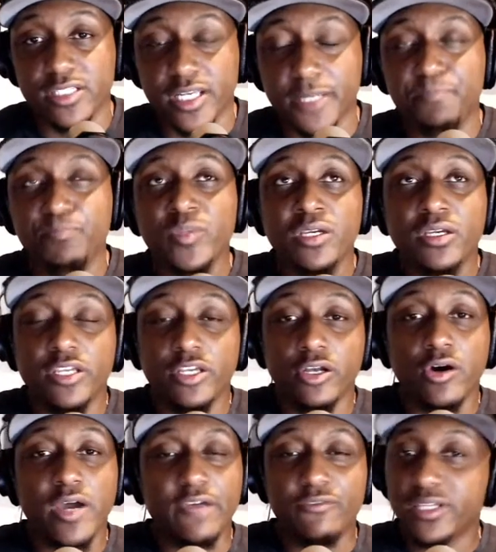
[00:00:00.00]
And,
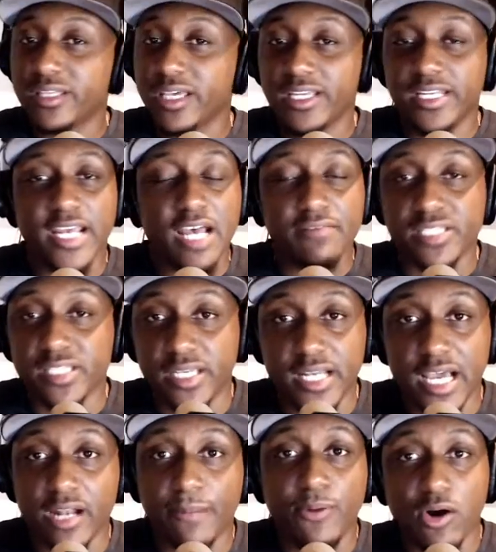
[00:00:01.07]
everything that I've seen
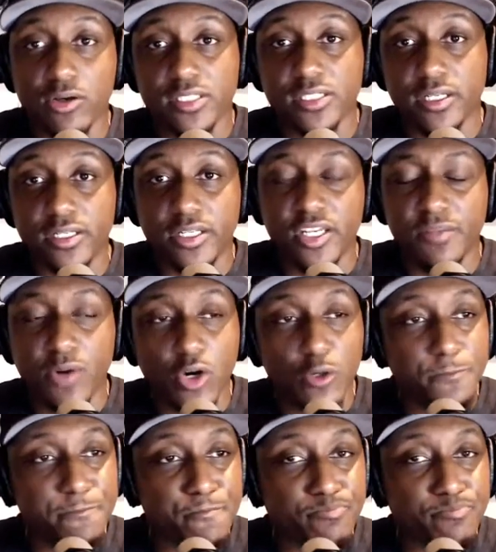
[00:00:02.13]
out of Paulson Adebo